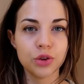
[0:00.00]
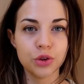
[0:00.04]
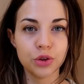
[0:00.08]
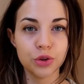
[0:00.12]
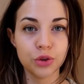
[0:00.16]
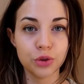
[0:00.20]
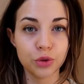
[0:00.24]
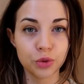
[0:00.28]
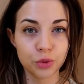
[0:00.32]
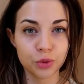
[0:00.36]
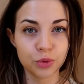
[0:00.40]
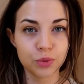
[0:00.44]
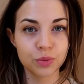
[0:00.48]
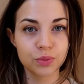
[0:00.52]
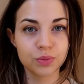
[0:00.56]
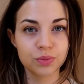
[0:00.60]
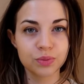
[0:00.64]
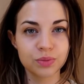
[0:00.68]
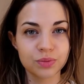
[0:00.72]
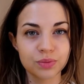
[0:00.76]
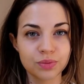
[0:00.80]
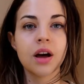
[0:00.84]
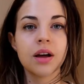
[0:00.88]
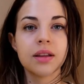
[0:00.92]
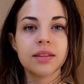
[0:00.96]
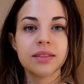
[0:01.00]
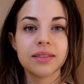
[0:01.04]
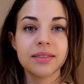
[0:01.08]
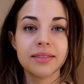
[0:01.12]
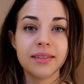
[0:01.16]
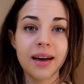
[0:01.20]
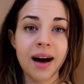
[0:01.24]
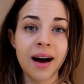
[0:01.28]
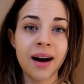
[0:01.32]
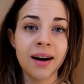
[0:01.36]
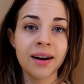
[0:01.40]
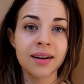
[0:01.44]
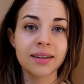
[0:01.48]
nu.
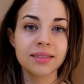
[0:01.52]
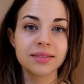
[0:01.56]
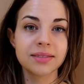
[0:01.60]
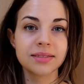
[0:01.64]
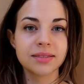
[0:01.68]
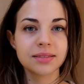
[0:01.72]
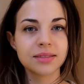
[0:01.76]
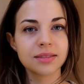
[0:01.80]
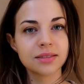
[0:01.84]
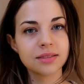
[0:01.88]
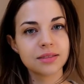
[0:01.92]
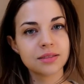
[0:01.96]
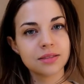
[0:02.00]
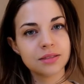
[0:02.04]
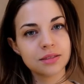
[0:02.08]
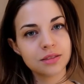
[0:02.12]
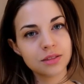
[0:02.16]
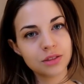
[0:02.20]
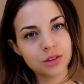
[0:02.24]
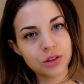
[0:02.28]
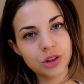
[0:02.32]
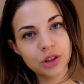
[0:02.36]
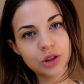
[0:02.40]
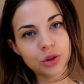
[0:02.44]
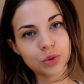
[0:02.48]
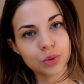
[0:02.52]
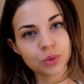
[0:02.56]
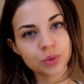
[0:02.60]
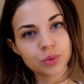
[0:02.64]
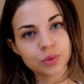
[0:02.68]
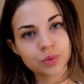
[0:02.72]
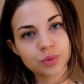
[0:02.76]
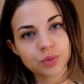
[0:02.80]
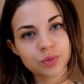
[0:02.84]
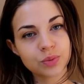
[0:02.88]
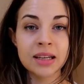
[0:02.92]
Da, nu.